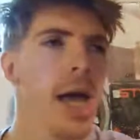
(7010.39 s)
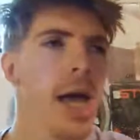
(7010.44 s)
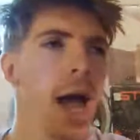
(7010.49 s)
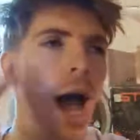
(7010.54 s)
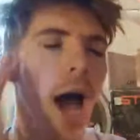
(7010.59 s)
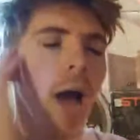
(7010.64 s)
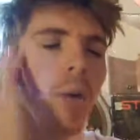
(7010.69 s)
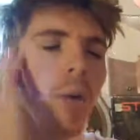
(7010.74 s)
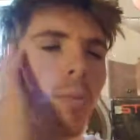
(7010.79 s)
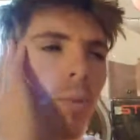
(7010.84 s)
I
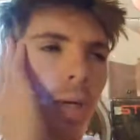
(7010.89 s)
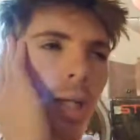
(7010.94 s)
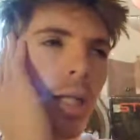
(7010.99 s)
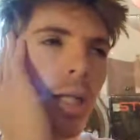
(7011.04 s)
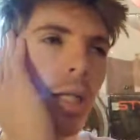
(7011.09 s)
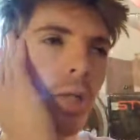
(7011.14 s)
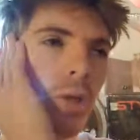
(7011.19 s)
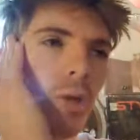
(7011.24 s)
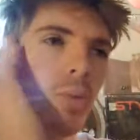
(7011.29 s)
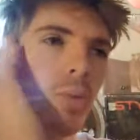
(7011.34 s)
really
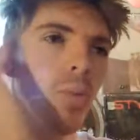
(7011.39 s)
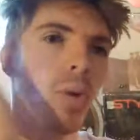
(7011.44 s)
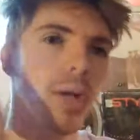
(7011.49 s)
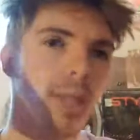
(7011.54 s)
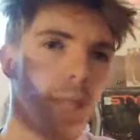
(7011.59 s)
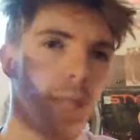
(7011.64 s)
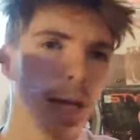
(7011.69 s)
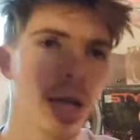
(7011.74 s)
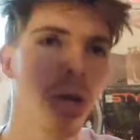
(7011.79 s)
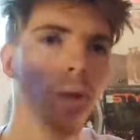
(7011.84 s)
do want to
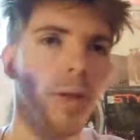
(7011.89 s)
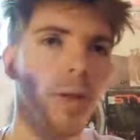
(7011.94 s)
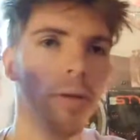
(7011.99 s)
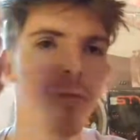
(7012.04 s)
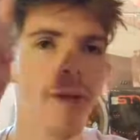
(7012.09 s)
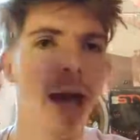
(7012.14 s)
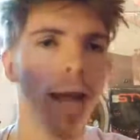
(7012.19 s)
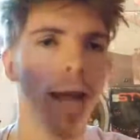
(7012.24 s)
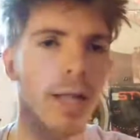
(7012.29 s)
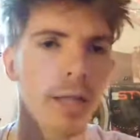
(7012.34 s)
hit on the
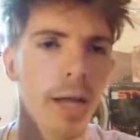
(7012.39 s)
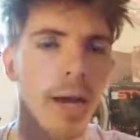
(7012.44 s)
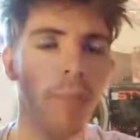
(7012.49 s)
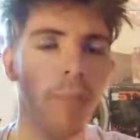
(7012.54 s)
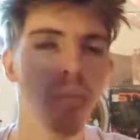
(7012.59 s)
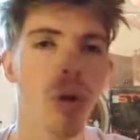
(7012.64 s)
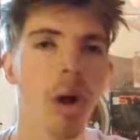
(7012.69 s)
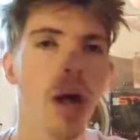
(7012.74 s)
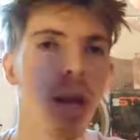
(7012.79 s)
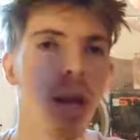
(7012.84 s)
fact that I
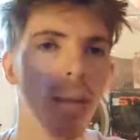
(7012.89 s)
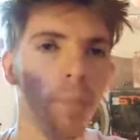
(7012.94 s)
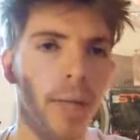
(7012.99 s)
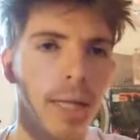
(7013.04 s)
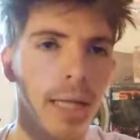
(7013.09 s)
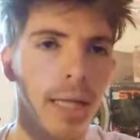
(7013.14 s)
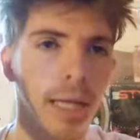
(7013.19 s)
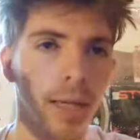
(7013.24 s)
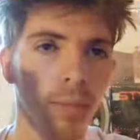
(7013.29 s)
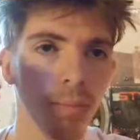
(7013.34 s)
brought up in